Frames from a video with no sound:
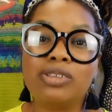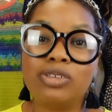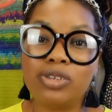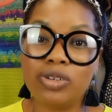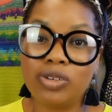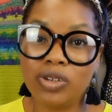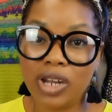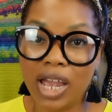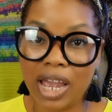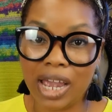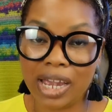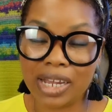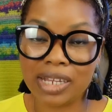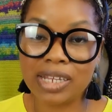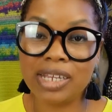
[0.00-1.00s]

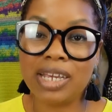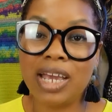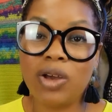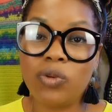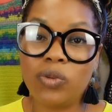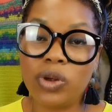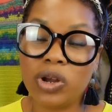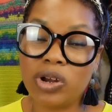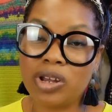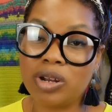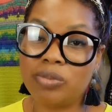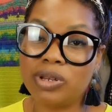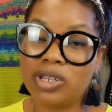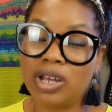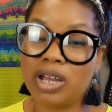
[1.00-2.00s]
Today, we are going
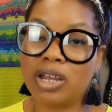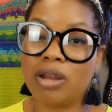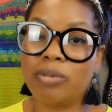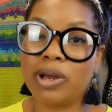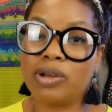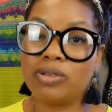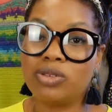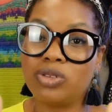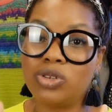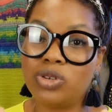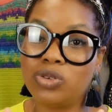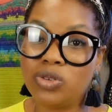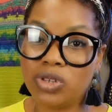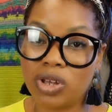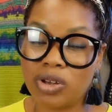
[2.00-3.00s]
to be talking about
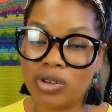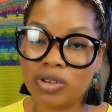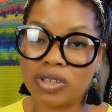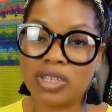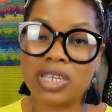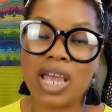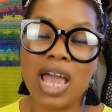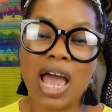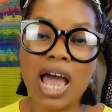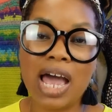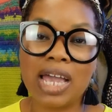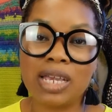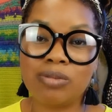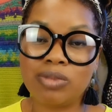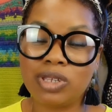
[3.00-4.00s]
two songs.
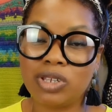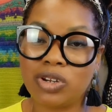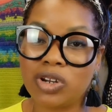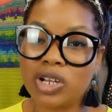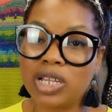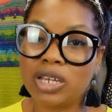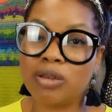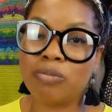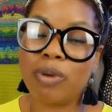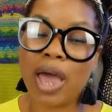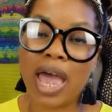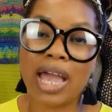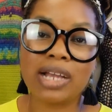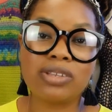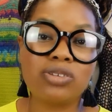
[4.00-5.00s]
I am circling
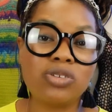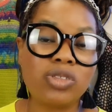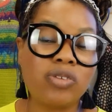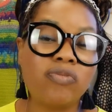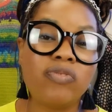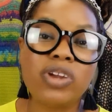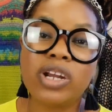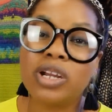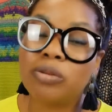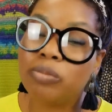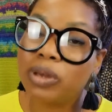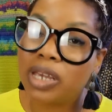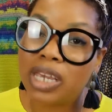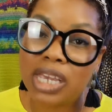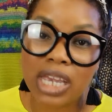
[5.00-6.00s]
back to the very
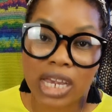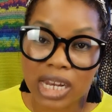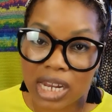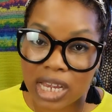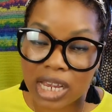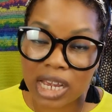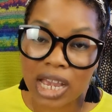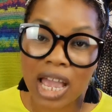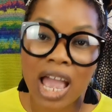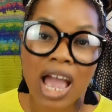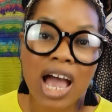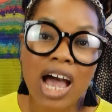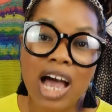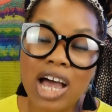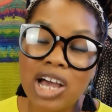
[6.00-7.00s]
beginning
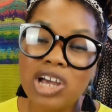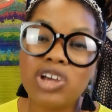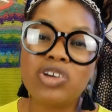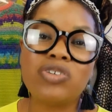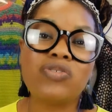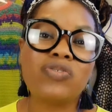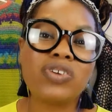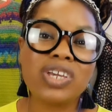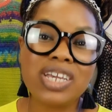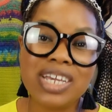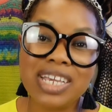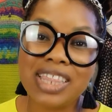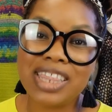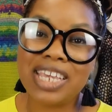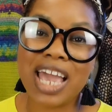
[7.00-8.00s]
of
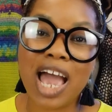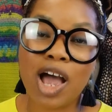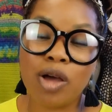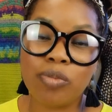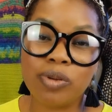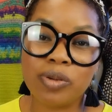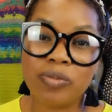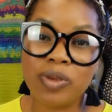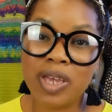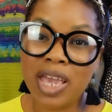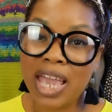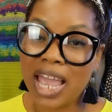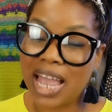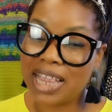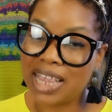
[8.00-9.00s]
the album,
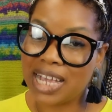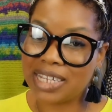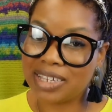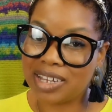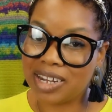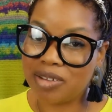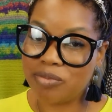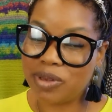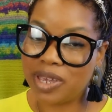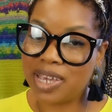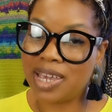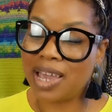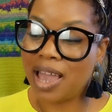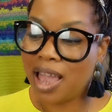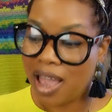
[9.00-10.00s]
and that's going to
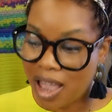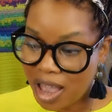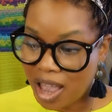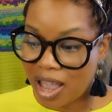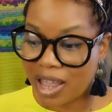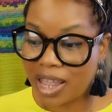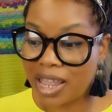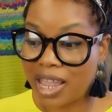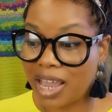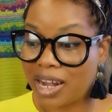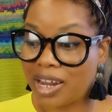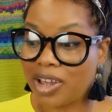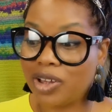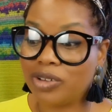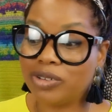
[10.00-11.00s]
be
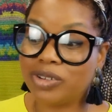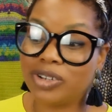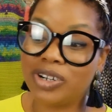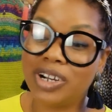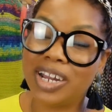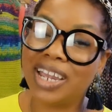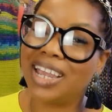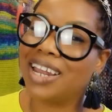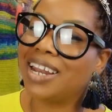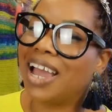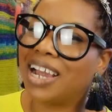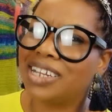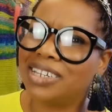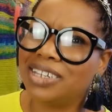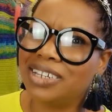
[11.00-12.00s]
Getting Older, and
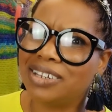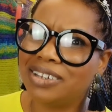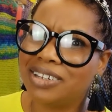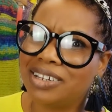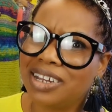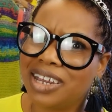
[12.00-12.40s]
I didn't